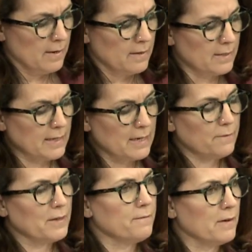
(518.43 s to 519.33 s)
The State of
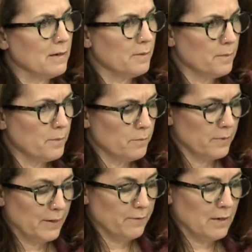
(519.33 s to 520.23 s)
the
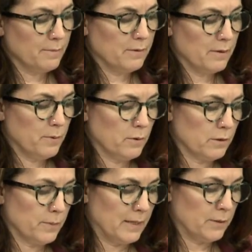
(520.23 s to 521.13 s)
Environment Report
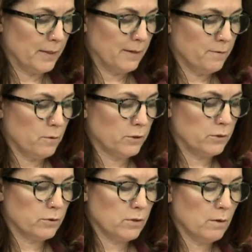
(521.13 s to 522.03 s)
2024
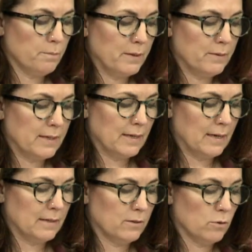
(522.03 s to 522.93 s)
should not be
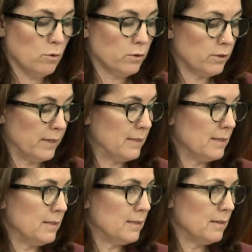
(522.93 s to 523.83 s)
regarded or
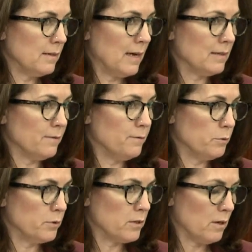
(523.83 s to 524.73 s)
treated as a full
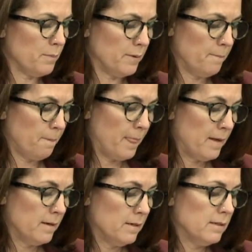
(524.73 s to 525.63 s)
stop.
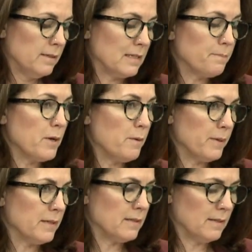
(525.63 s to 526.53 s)
Its
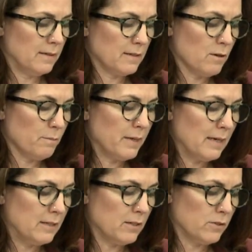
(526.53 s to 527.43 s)
purpose is not
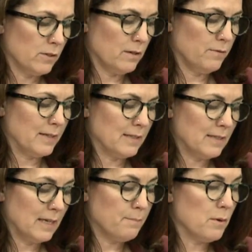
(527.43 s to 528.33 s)
merely to serve as a
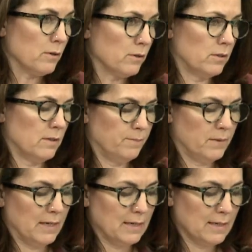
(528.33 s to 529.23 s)
tick box
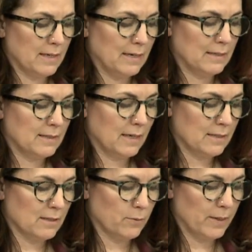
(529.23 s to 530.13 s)
to indicate
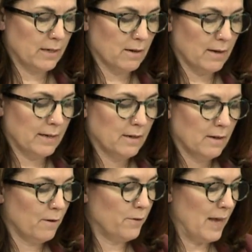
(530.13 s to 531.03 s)
Section 29
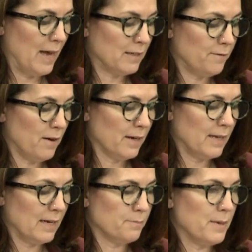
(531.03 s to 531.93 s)
of the Act finally
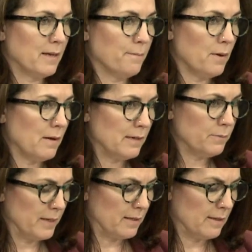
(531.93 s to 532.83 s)
has been complied
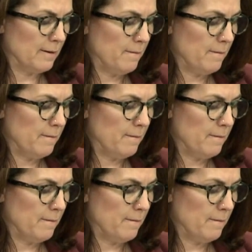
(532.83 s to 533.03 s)
with.